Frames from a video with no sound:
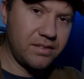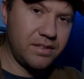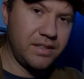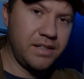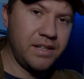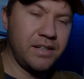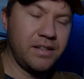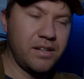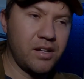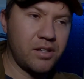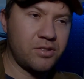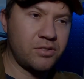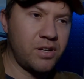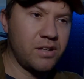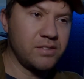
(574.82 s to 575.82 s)
get
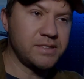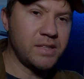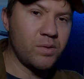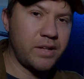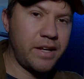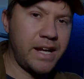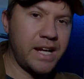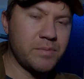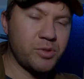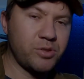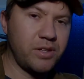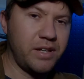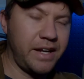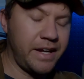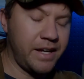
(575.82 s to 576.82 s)
across on
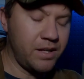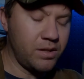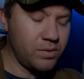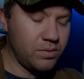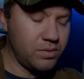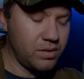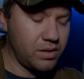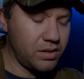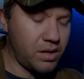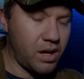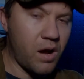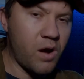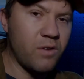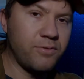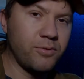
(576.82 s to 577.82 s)
camera how
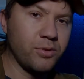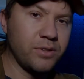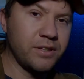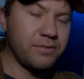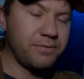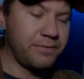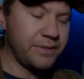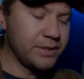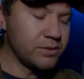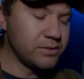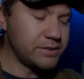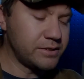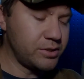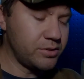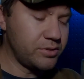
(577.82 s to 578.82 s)
awful it
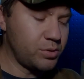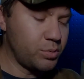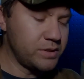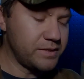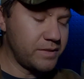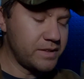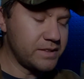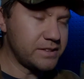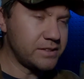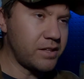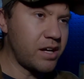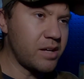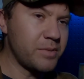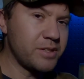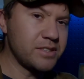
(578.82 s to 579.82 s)
feels to twist this
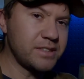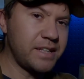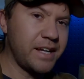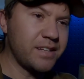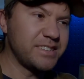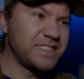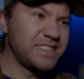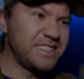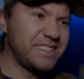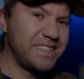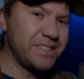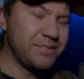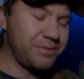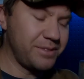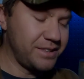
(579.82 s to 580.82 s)
knob and just how
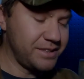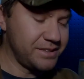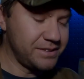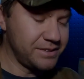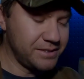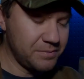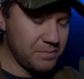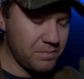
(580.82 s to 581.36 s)
stiff it is.